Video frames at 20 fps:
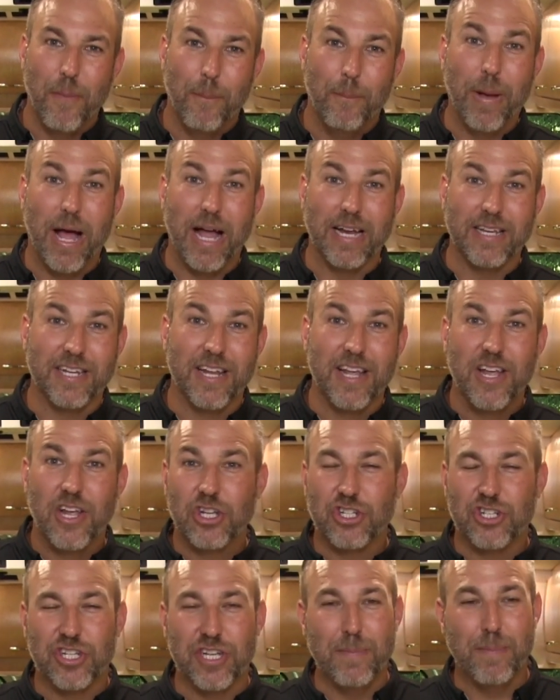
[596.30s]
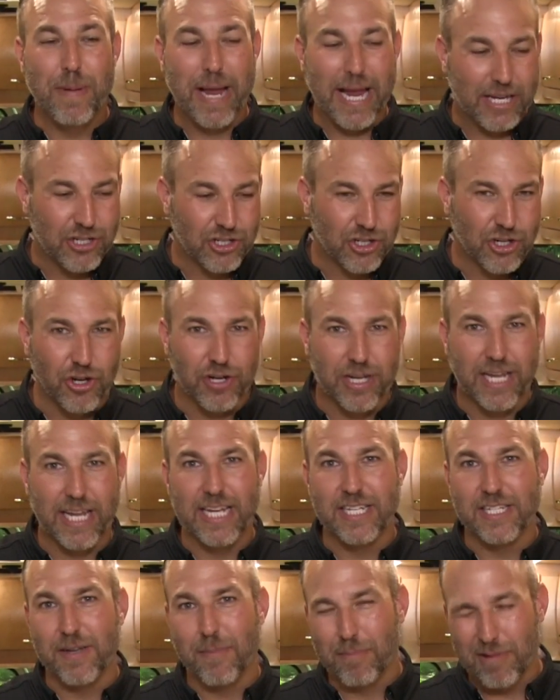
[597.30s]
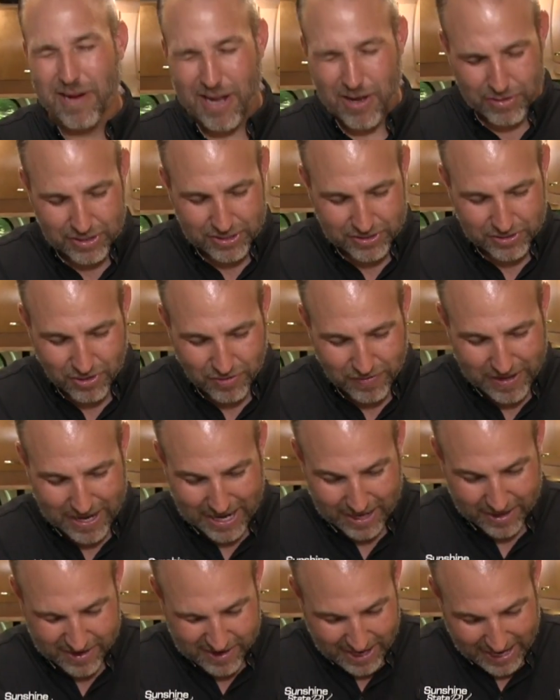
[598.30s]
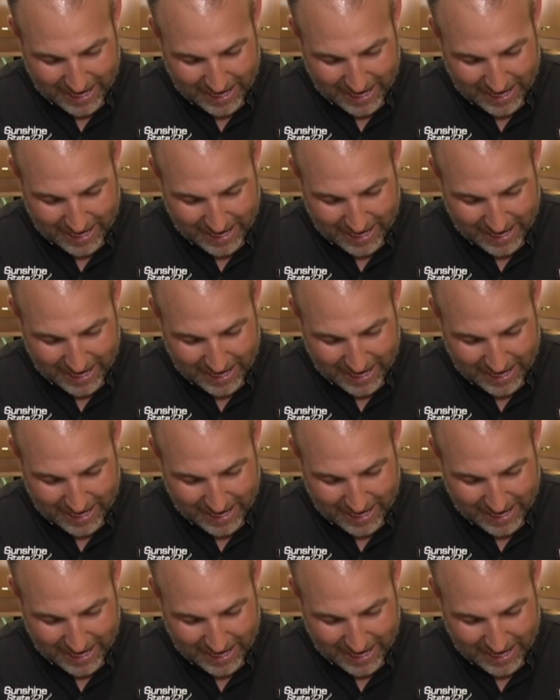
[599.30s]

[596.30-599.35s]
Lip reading: but she bakes cookies and brownies and all that.